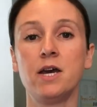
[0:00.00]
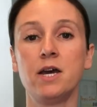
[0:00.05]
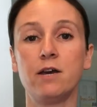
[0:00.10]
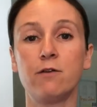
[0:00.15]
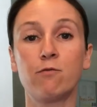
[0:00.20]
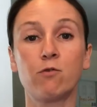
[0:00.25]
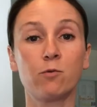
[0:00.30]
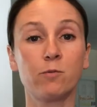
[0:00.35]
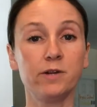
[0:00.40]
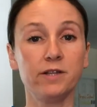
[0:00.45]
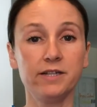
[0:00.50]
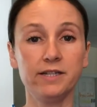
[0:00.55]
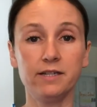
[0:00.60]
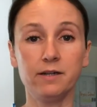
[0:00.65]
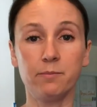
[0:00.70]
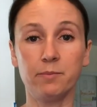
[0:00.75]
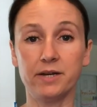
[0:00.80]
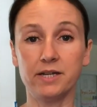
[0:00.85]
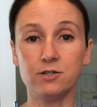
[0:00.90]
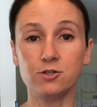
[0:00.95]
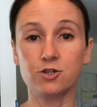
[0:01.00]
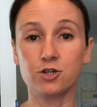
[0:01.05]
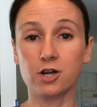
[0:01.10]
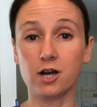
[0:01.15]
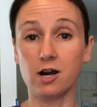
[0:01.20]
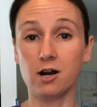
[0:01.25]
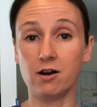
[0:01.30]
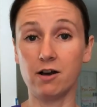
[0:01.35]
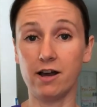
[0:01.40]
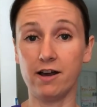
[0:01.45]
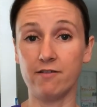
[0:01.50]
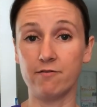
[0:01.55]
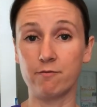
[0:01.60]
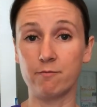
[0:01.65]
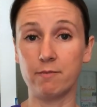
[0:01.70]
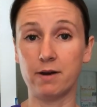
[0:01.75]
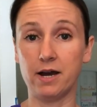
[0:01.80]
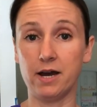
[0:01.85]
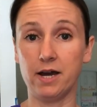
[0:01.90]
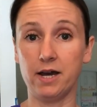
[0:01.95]
If we're really in a pinch, I'll have
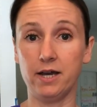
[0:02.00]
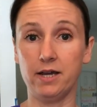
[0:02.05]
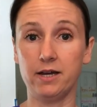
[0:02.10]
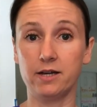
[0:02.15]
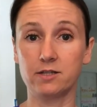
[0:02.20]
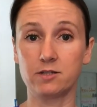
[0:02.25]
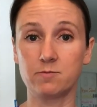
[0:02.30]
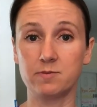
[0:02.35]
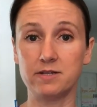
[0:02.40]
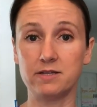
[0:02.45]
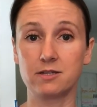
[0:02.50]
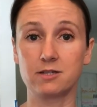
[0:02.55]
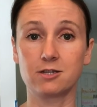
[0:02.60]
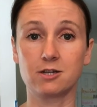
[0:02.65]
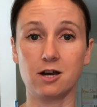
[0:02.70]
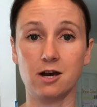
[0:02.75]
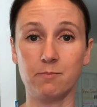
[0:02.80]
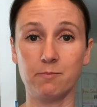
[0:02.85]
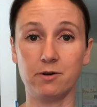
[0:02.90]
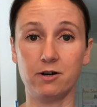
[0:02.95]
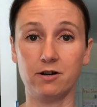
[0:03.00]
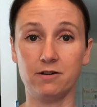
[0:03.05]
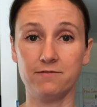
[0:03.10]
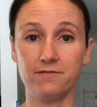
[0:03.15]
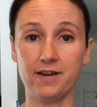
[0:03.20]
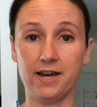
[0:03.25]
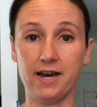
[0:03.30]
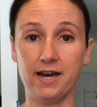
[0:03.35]
my husband stop off